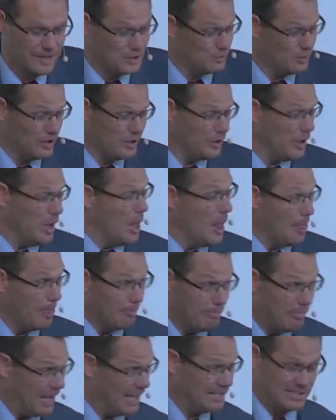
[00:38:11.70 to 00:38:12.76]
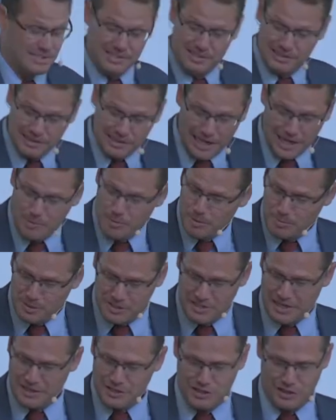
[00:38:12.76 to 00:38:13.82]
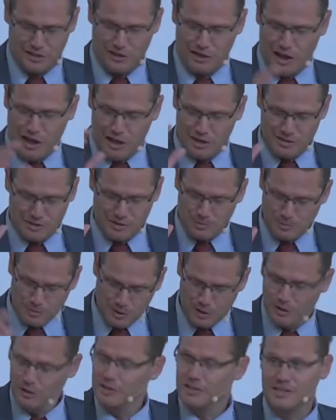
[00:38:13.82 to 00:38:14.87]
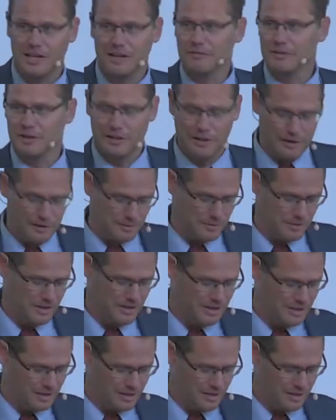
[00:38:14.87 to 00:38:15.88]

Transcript: It's one of the best labor protection laws the world has ever known.